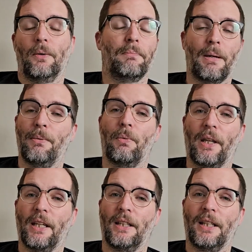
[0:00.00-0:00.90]
maybe
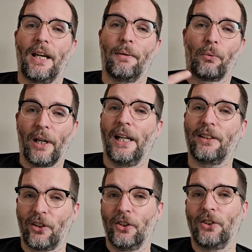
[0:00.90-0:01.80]
whether they're really
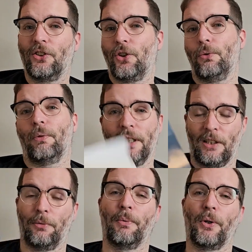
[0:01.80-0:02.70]
excited to read
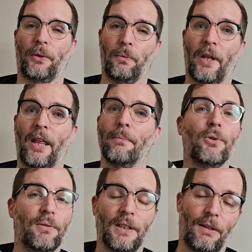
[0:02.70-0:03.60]
this book and whether they're moving.